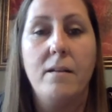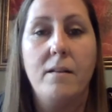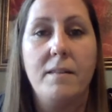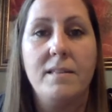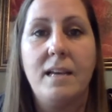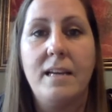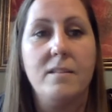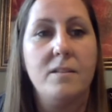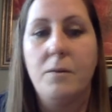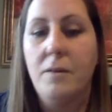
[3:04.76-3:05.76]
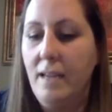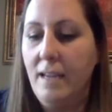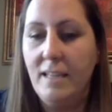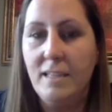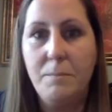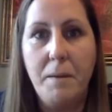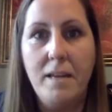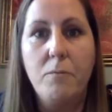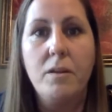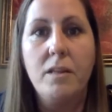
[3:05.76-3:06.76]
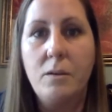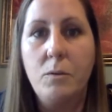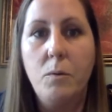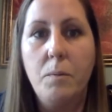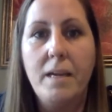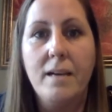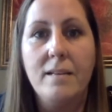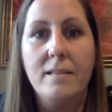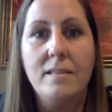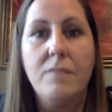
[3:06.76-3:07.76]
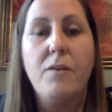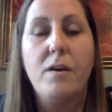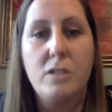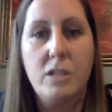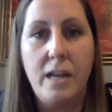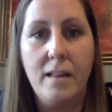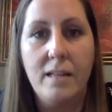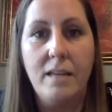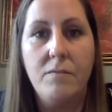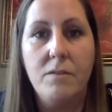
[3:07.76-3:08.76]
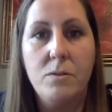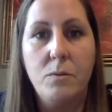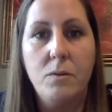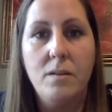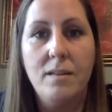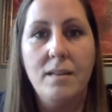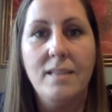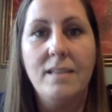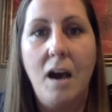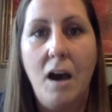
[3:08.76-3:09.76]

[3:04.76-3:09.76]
on the site. So it's been really cool because the functionality of the tool is mm-hmm.